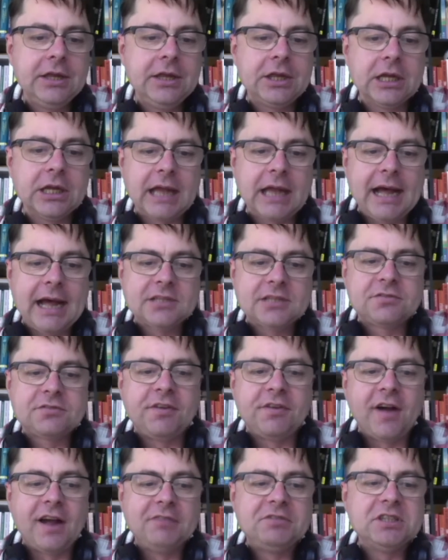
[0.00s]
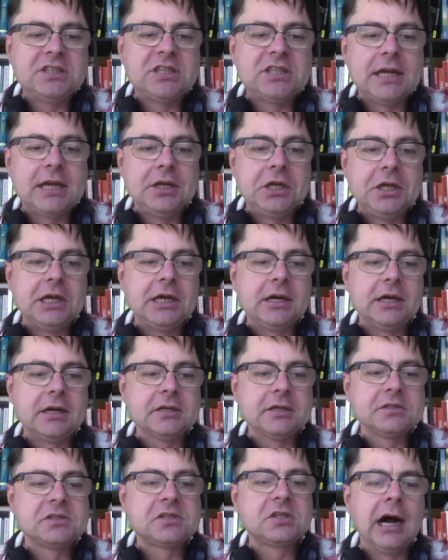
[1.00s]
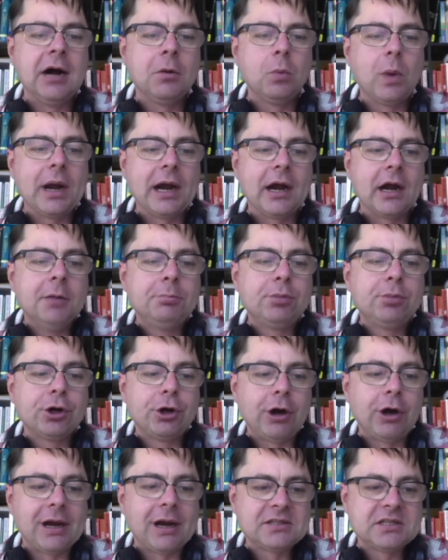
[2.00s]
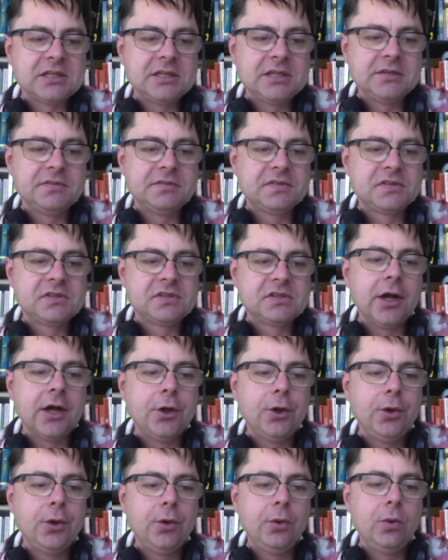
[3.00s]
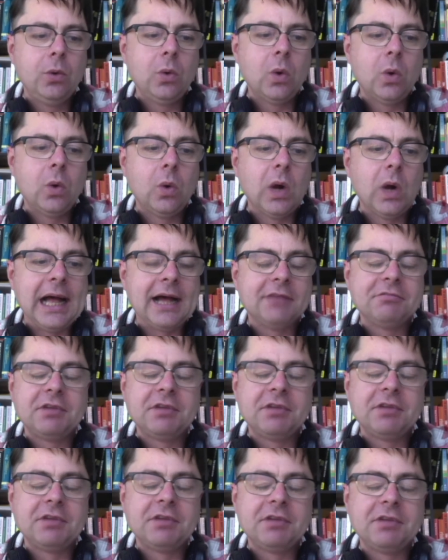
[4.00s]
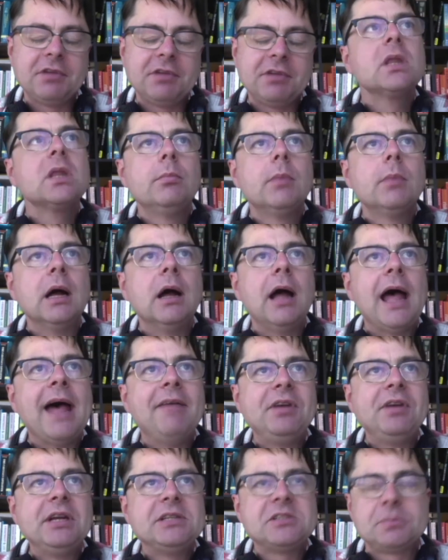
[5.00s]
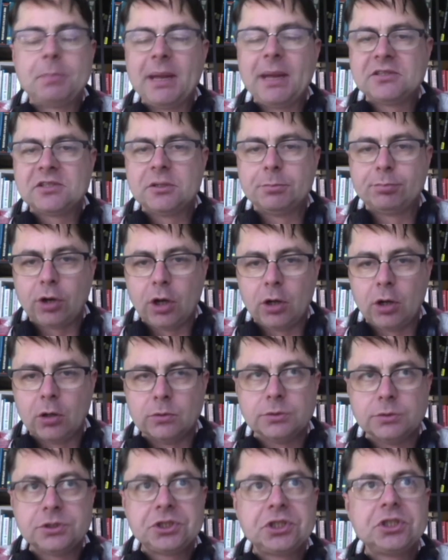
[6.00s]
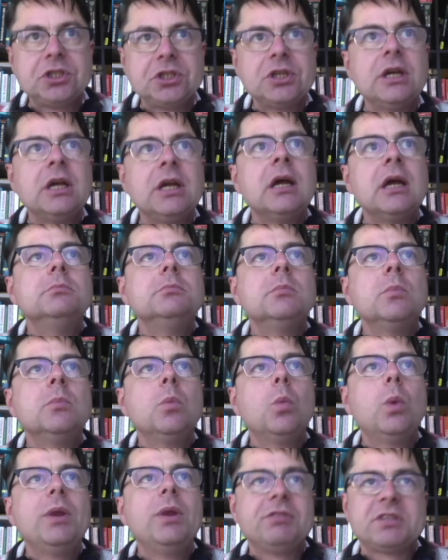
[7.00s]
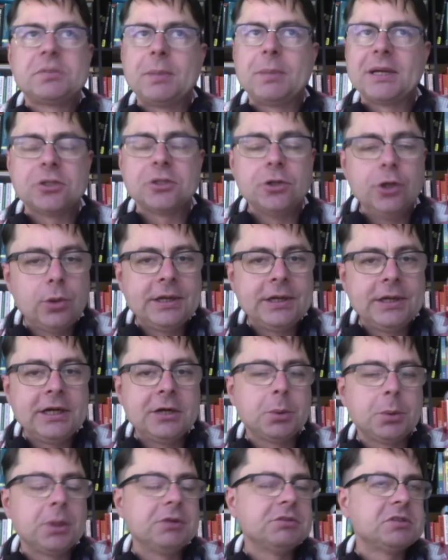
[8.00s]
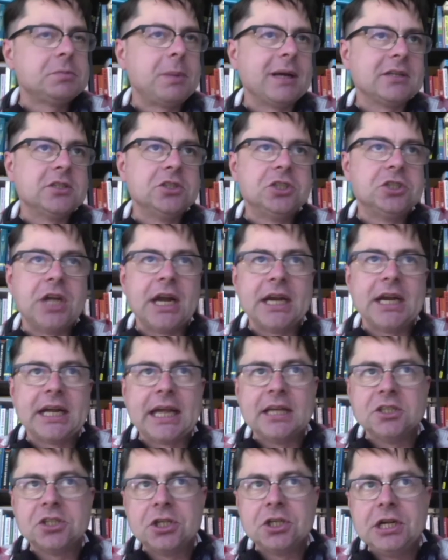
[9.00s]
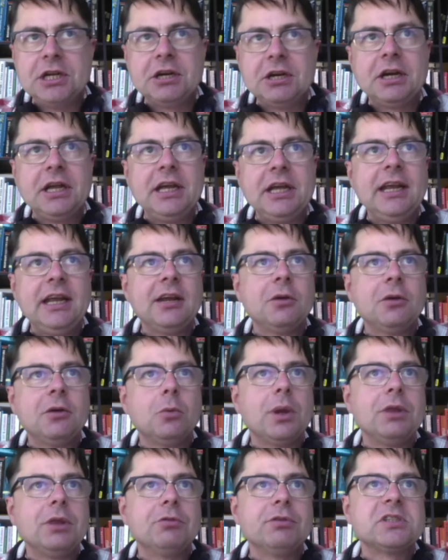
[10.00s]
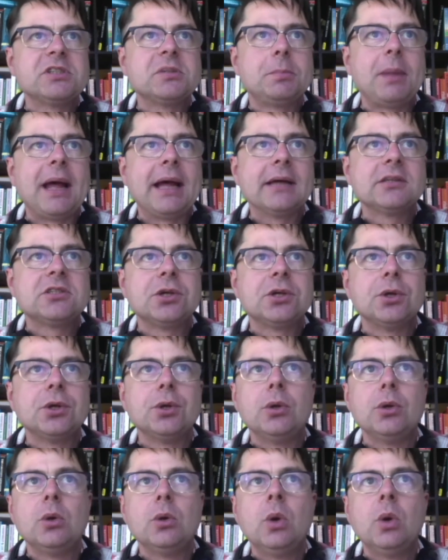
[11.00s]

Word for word: the last five to 10 years where progressives who have a much more evidence based approach with respect to nuclear, with respect to genetic engineering, with respect to